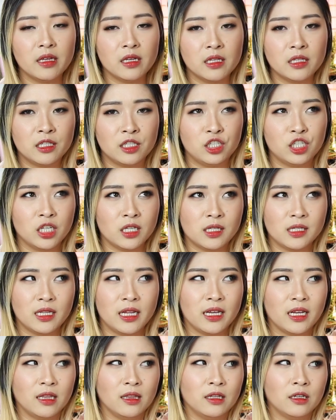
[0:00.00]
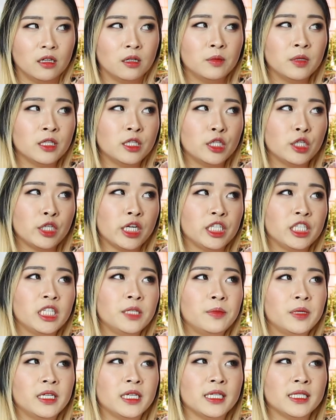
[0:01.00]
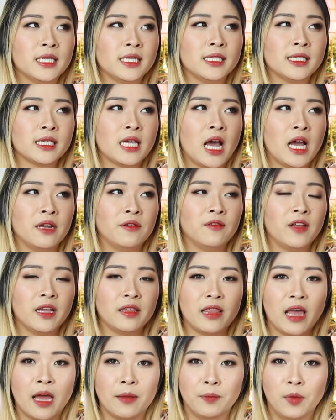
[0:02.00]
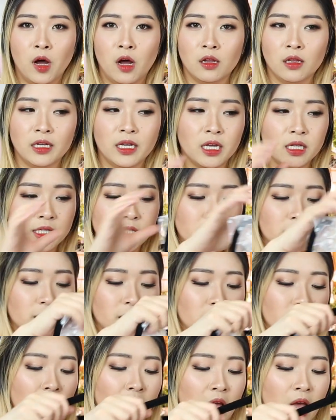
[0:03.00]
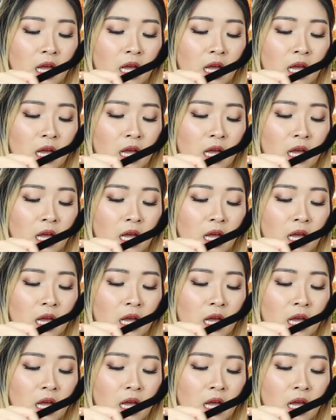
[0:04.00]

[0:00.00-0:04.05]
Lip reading: is just like a little bit stretchy because it's kind of like that polyester